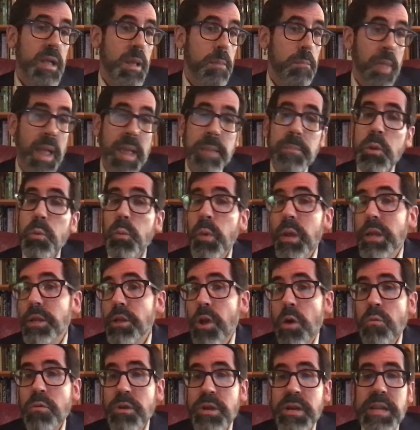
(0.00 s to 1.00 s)
Maybe we
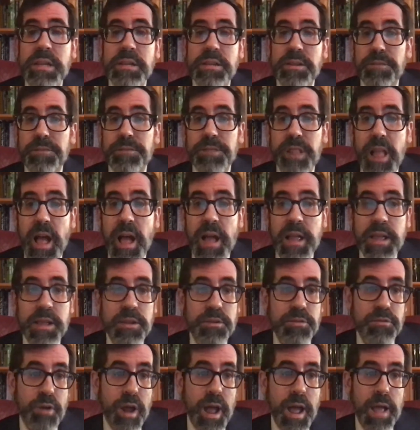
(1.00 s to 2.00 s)
don't need to fly
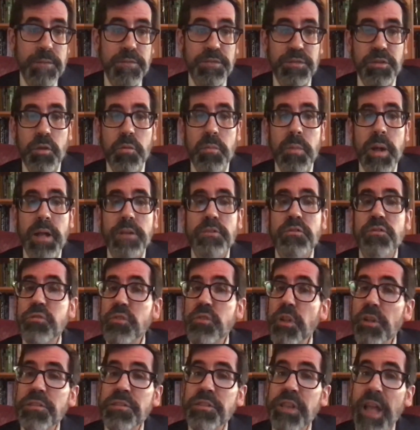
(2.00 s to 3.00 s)
and drive so much
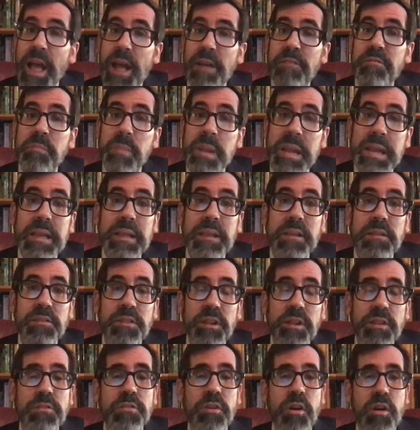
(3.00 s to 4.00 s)
just to have meetings
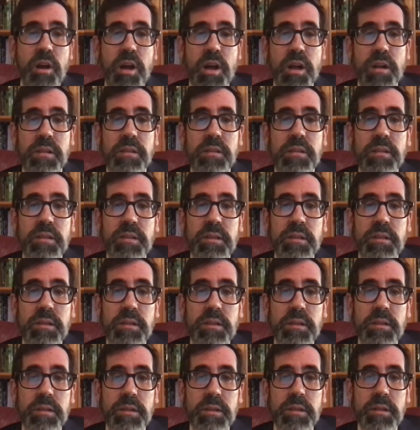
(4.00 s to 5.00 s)
and talk.
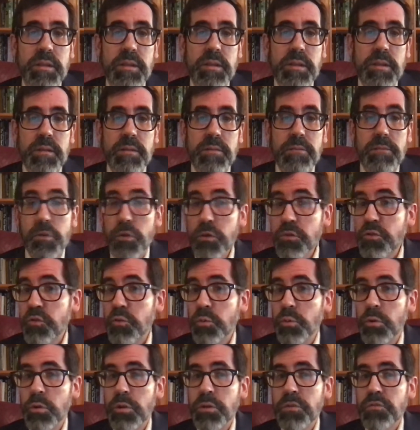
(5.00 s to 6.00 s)

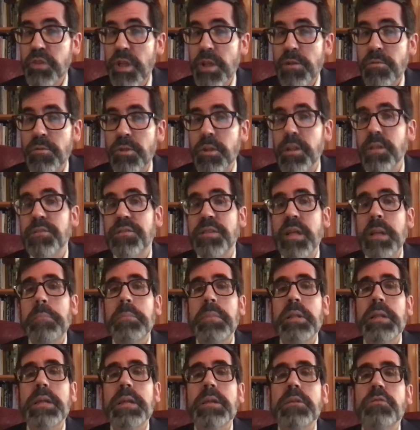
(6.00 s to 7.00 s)
Virtual General
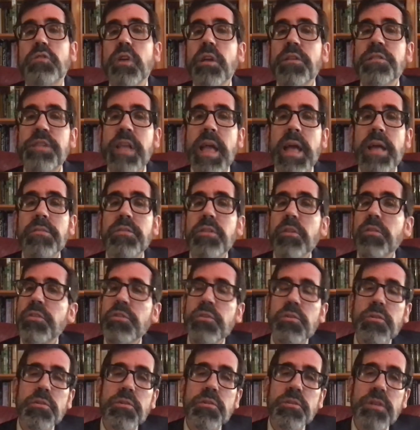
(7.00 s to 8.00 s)
Assembly just had the
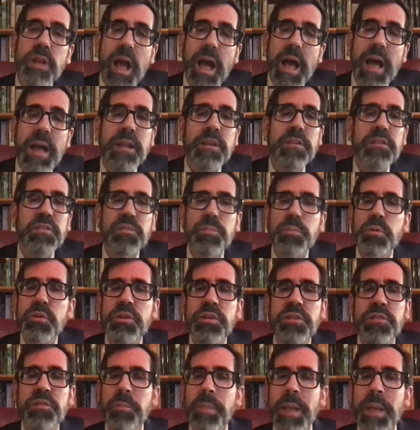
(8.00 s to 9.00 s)
3rd highest
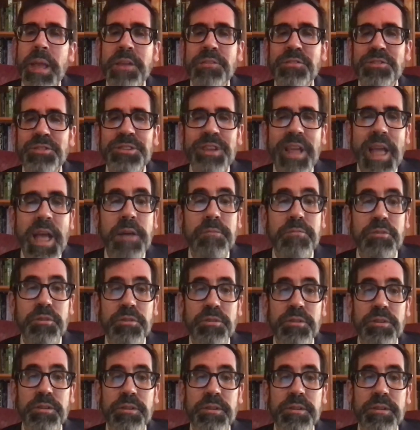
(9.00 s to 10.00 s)
participation
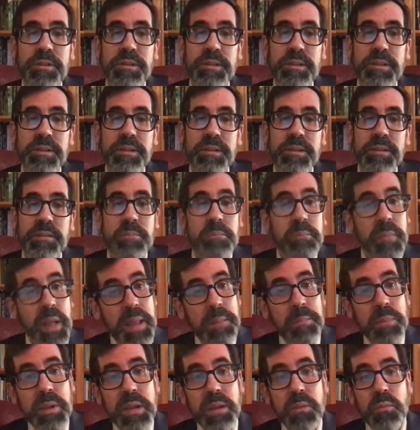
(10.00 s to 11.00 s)
ever.
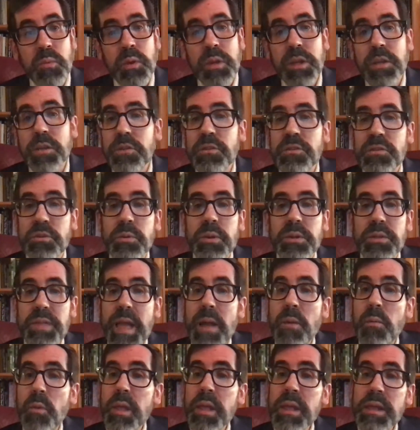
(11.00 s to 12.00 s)
Maybe we could do it
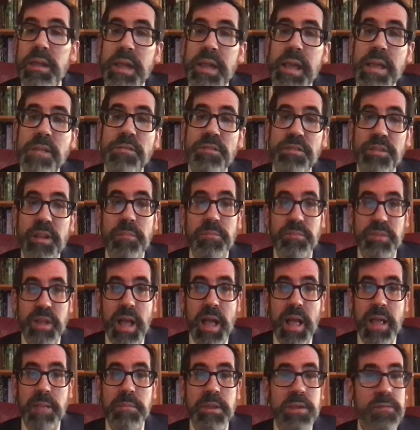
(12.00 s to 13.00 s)
that way again
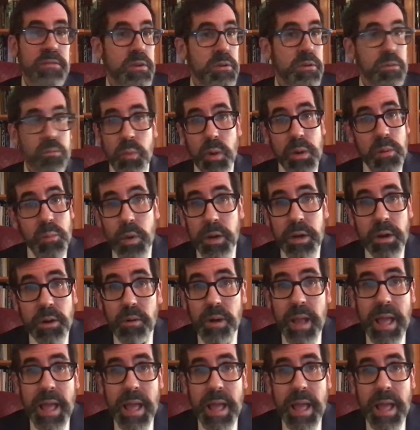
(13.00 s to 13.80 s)
sometime, even when we don't